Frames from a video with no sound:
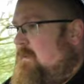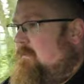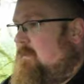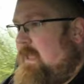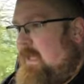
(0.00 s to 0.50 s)

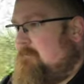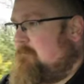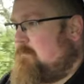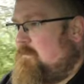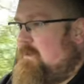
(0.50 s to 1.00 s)
So yeah,
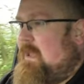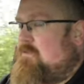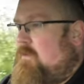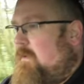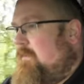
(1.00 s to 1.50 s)
once you get
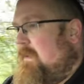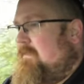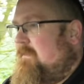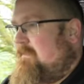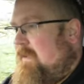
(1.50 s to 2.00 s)
driving
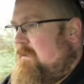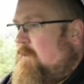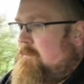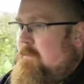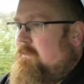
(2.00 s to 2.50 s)
in the
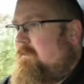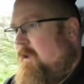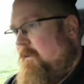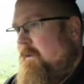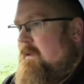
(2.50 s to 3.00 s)
SsangYong
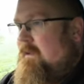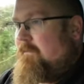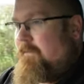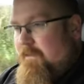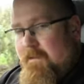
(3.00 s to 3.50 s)
Musso,
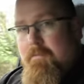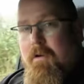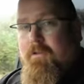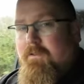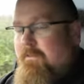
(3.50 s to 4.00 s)
first
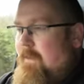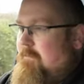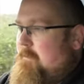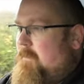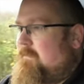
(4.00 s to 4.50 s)
impressions are
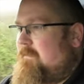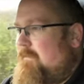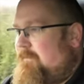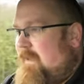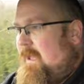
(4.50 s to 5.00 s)
very
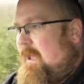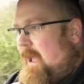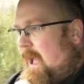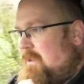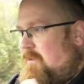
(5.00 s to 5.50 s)
positive
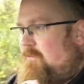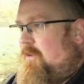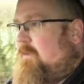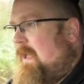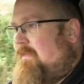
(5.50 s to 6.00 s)
and you
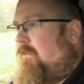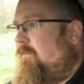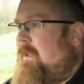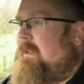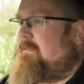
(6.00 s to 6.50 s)
do get this
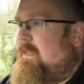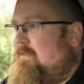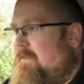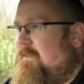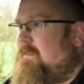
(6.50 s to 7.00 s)
feeling that
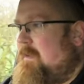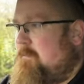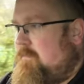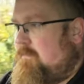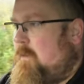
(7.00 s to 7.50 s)
this is a
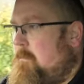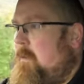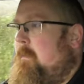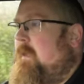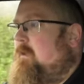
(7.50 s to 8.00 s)

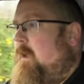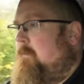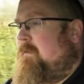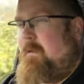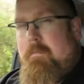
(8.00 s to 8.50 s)
proper
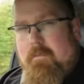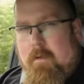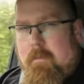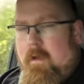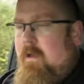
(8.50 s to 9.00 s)
pickup. It's a
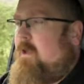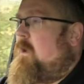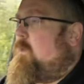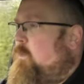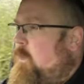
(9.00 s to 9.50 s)
proper
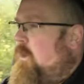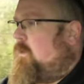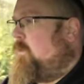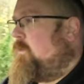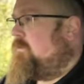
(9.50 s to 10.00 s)

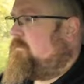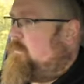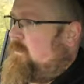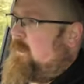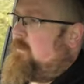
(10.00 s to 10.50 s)
workhorse
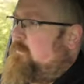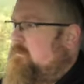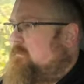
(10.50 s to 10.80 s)
for you.